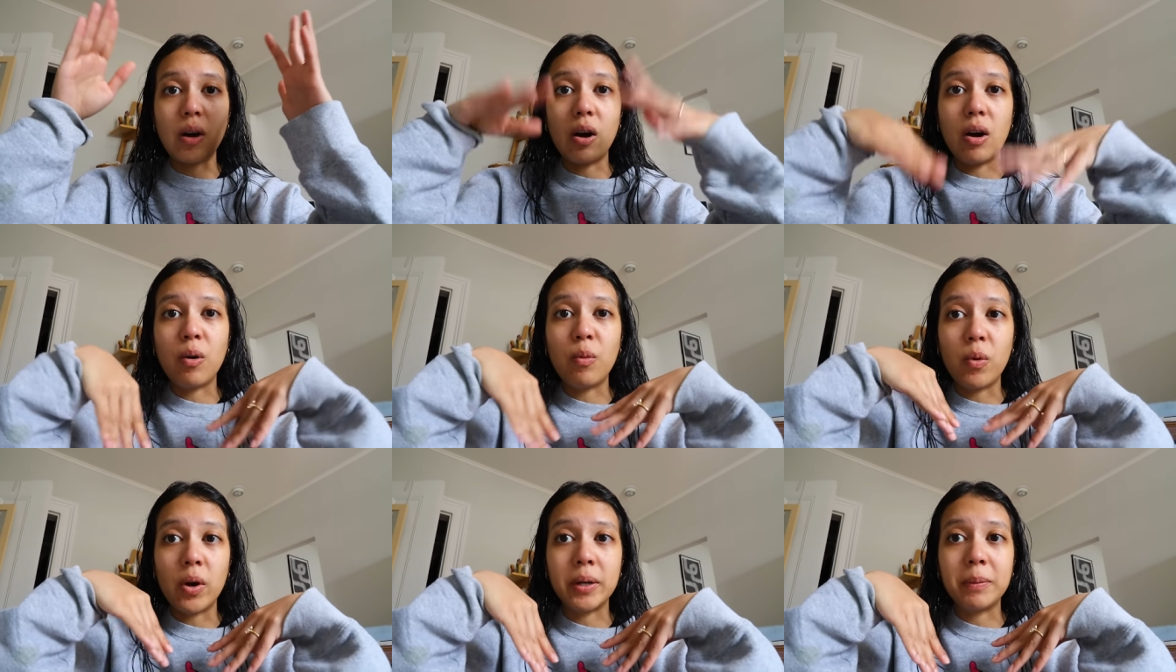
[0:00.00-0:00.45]

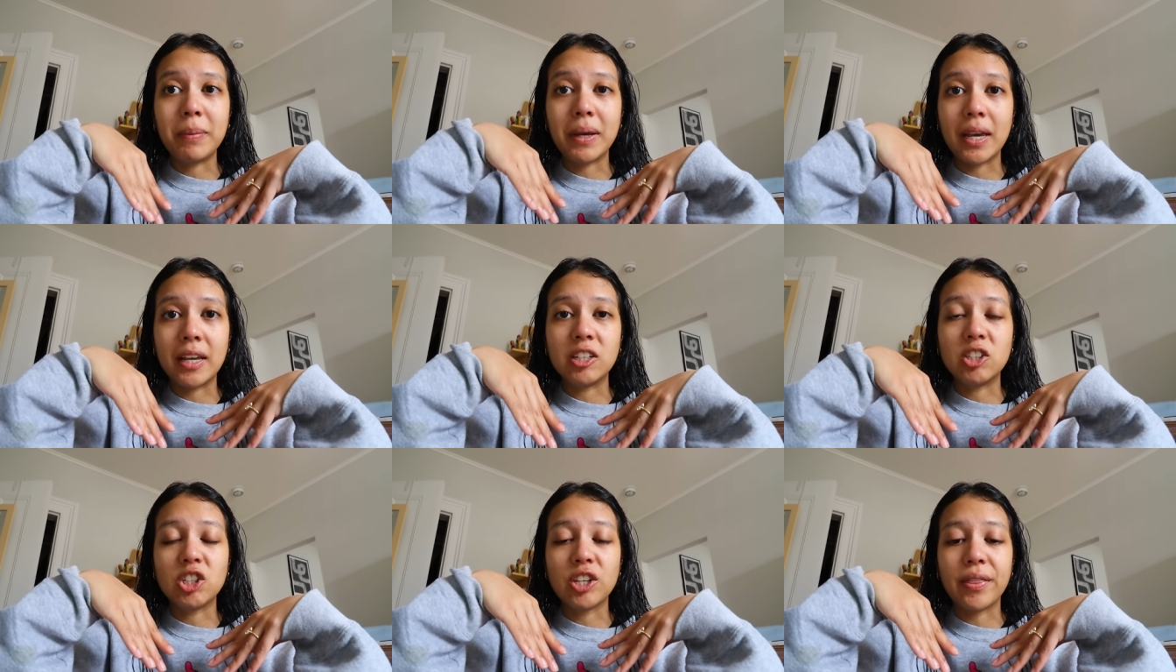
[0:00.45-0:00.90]
a one
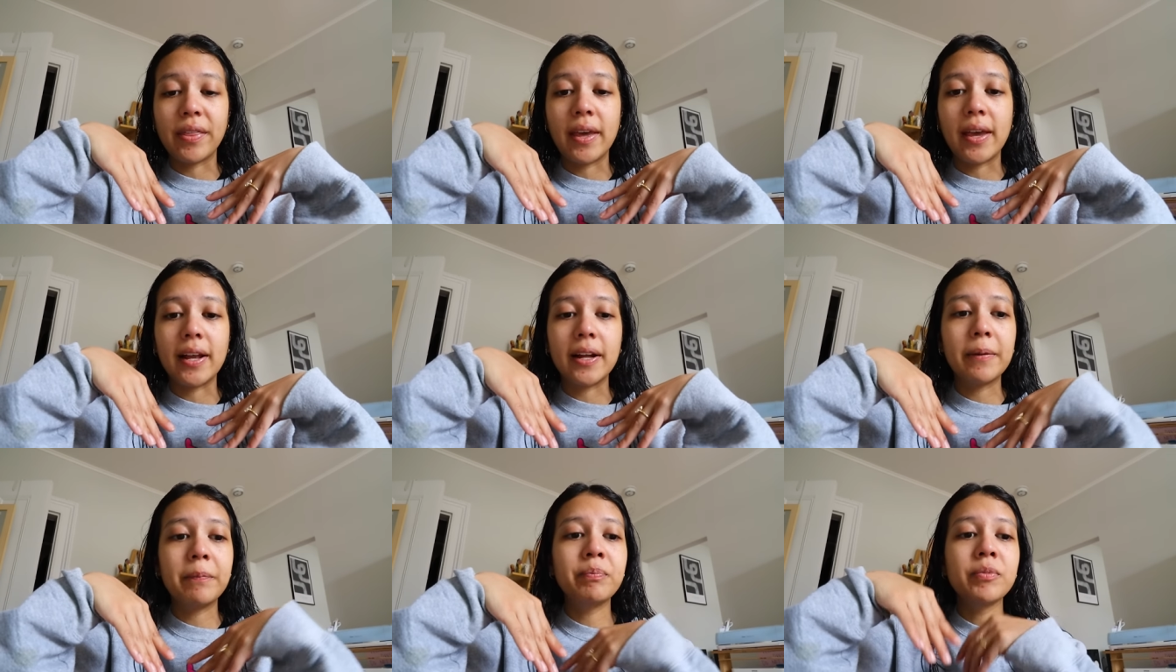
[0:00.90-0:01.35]
page
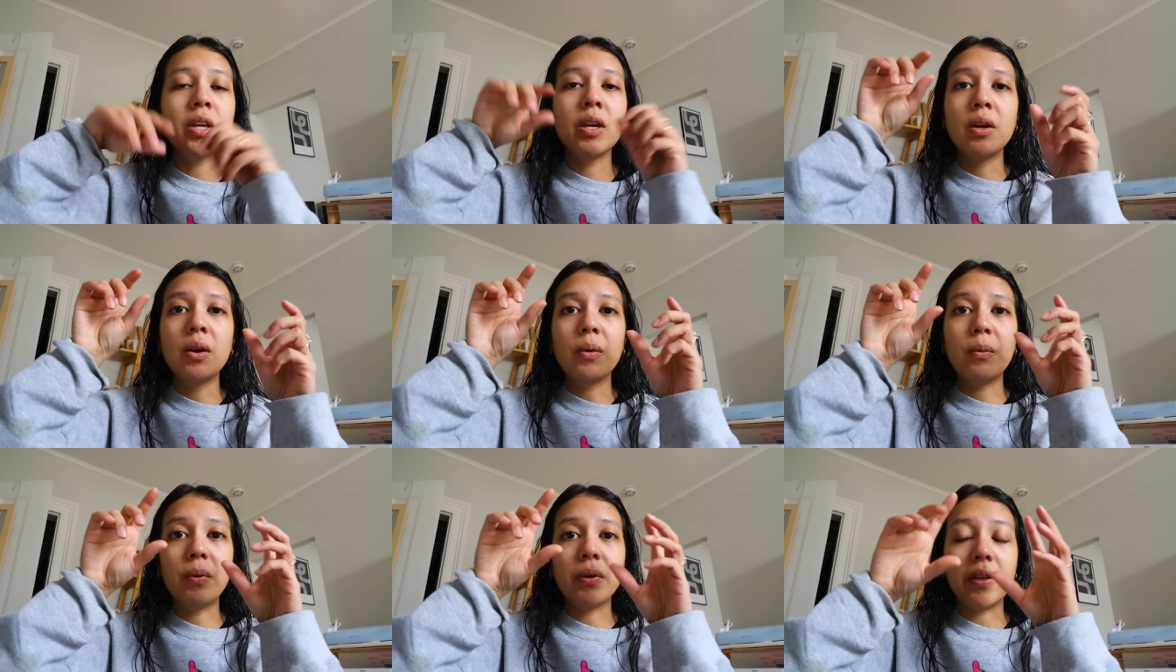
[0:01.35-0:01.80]
thing
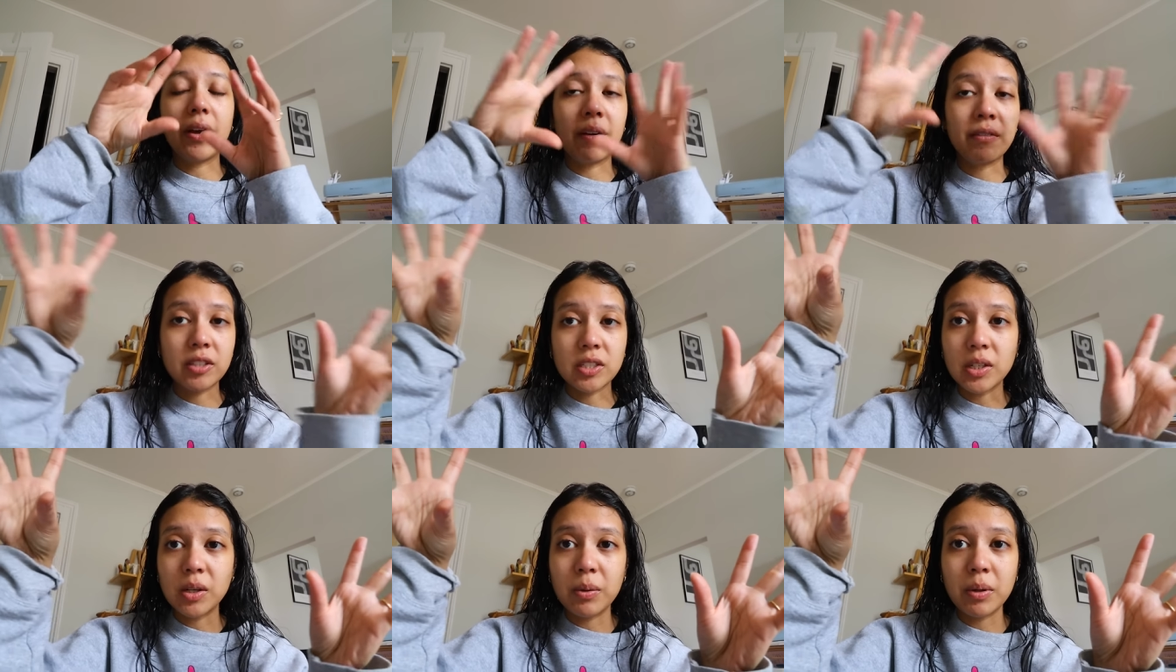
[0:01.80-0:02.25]
with
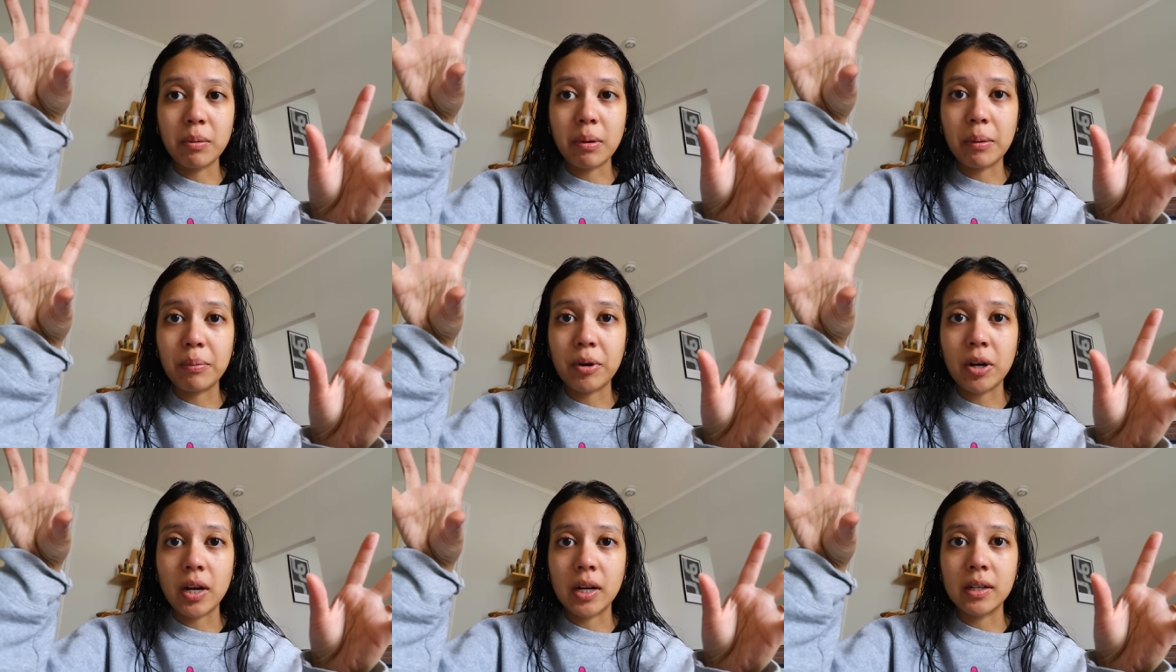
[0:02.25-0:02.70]
every single one of
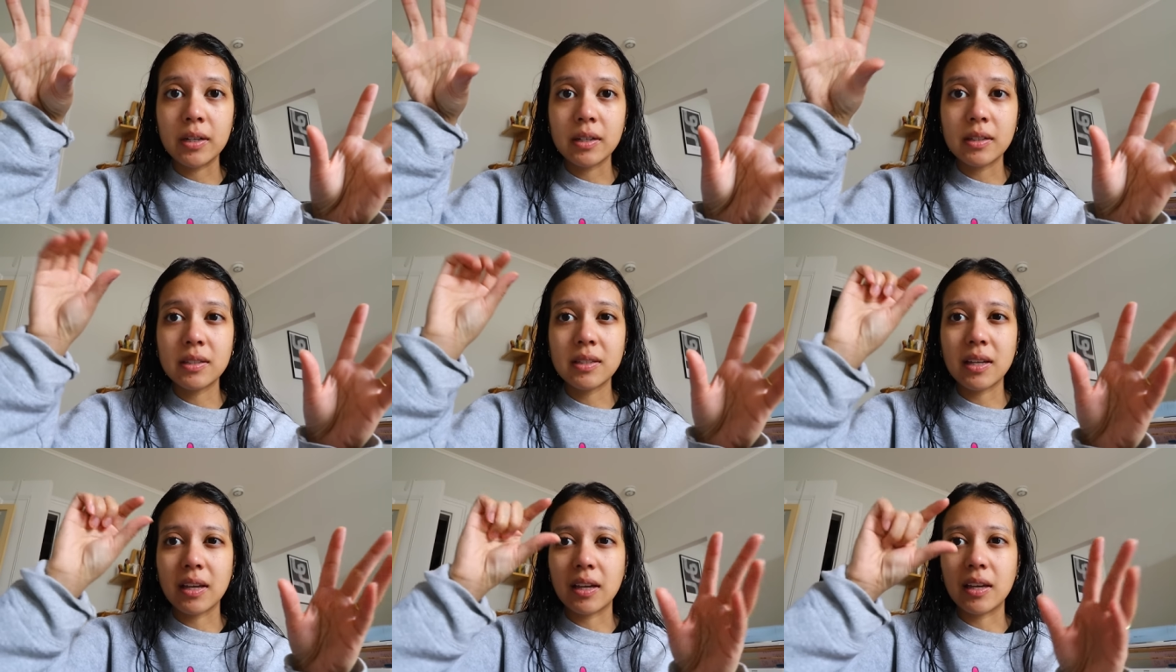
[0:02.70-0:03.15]
my
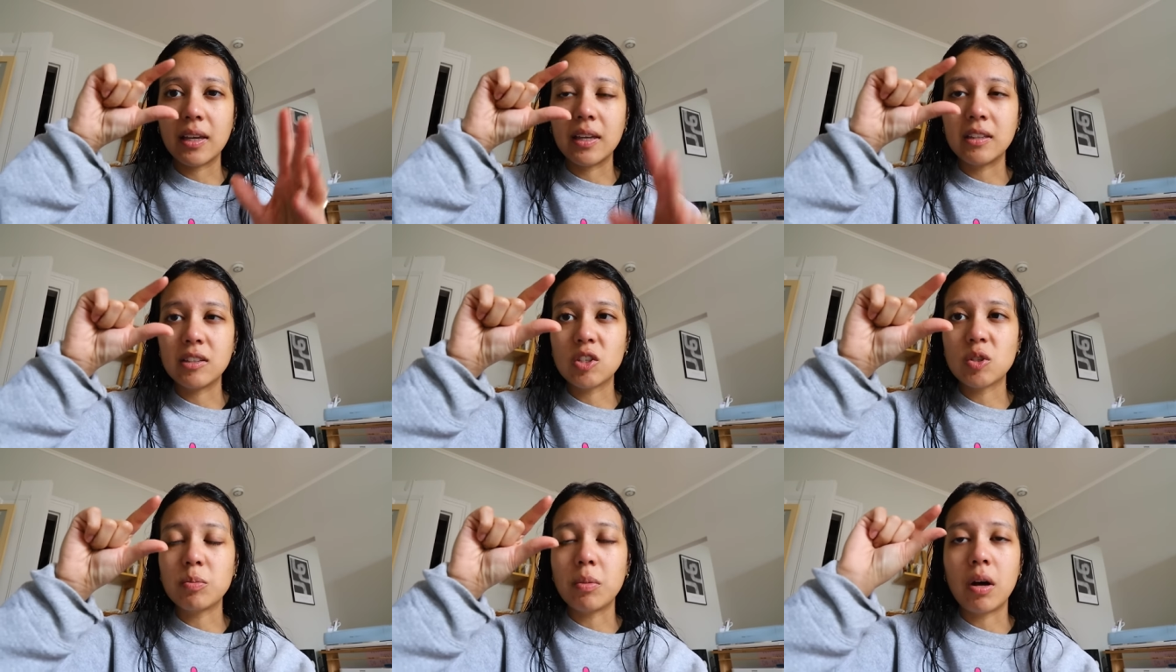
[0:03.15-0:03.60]
products like
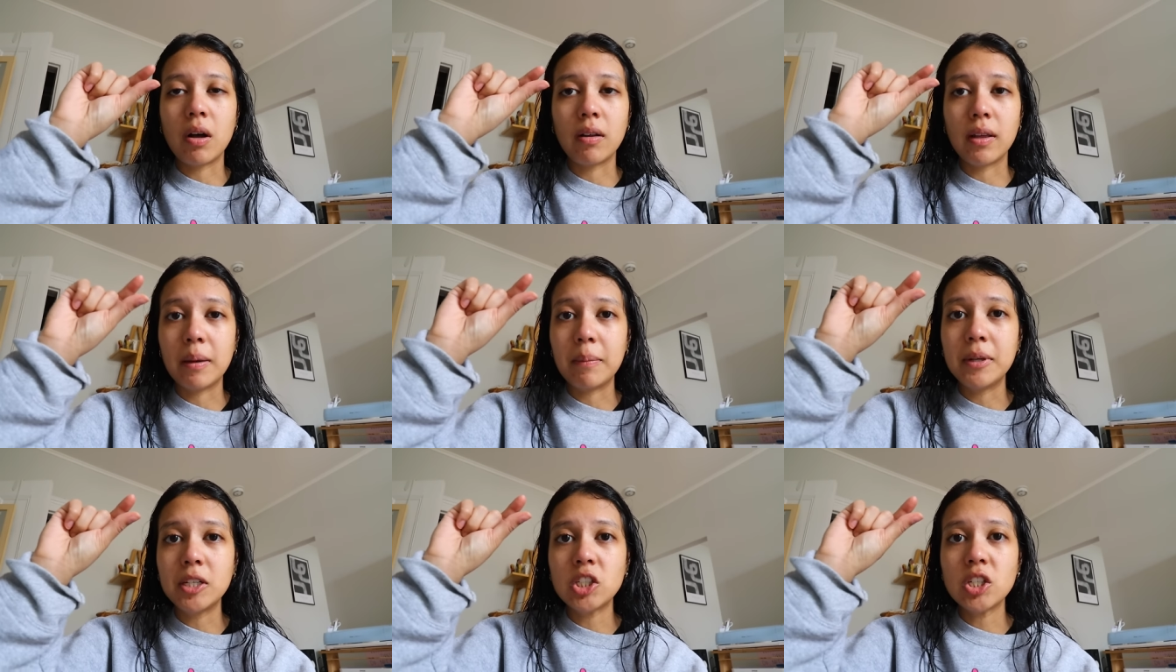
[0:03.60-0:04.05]
in small
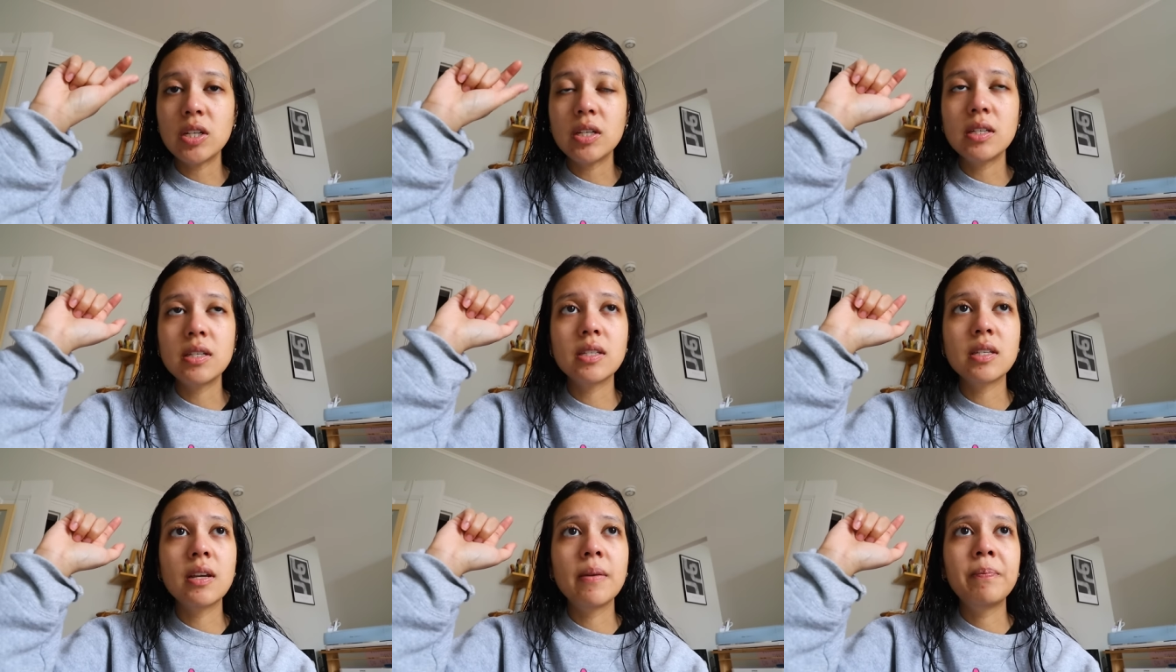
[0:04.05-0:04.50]

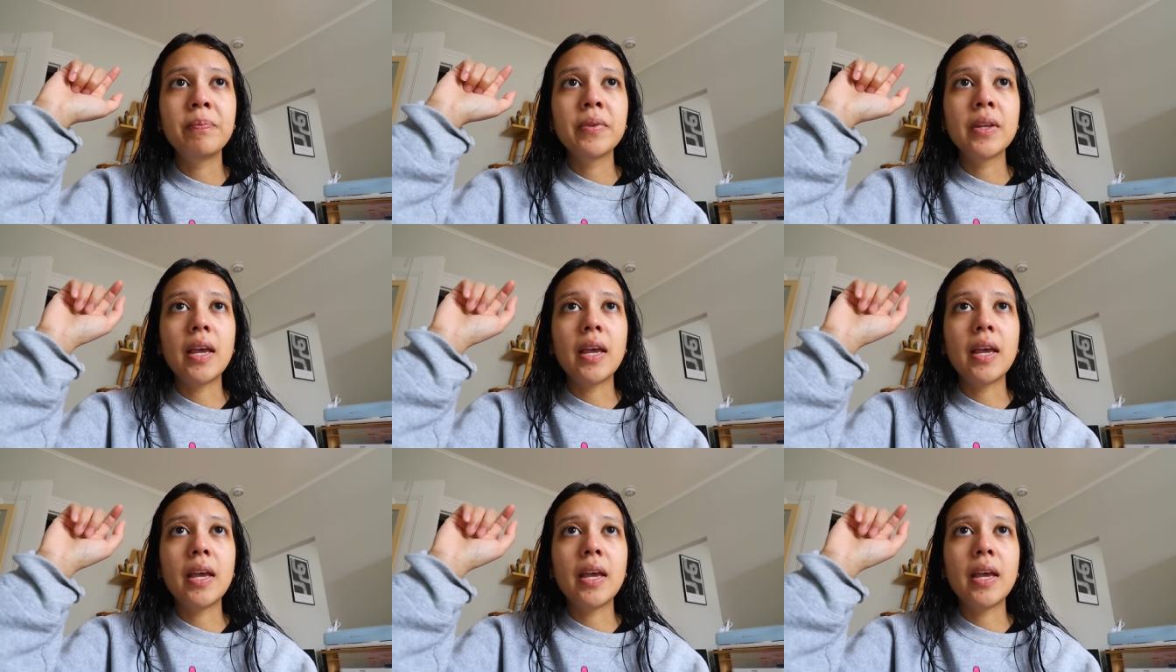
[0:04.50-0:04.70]
images